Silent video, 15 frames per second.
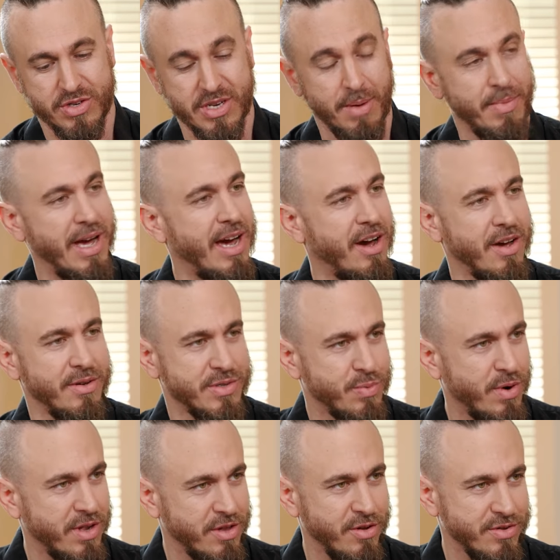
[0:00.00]
somehow it was
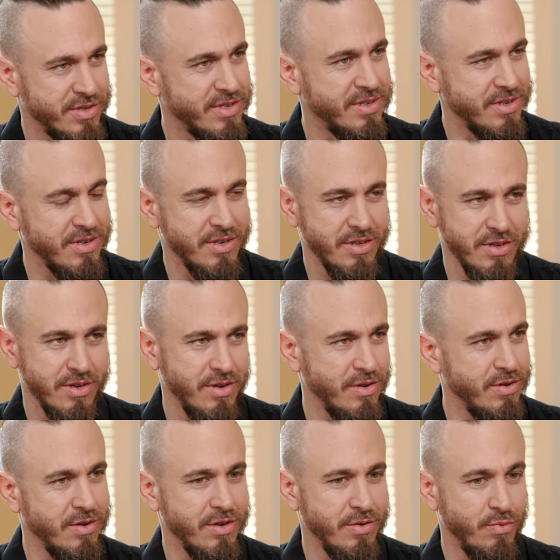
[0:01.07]
one of those uh,
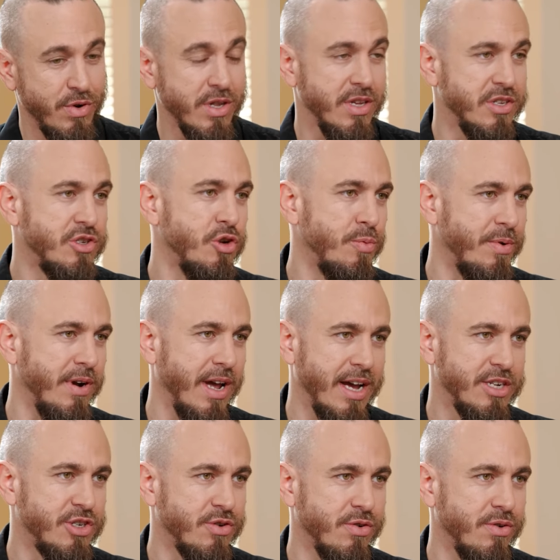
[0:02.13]
really
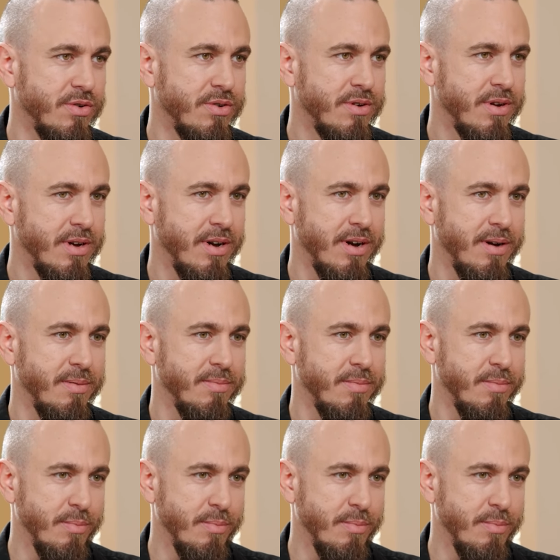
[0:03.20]
supernatural um,